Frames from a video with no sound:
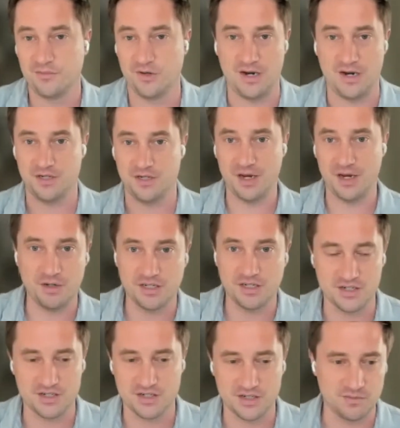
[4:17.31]
perhaps a gaming
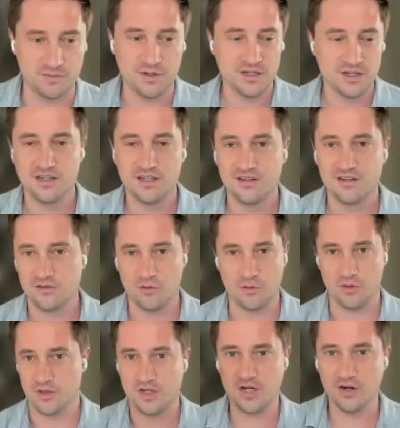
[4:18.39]
system
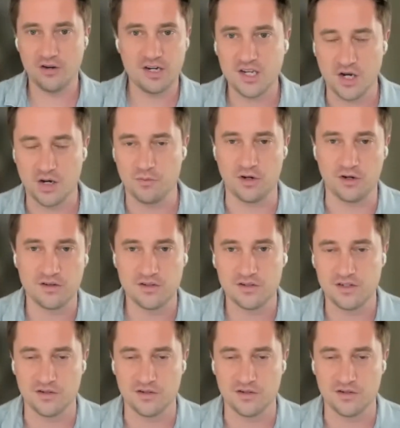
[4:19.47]
or a security camera.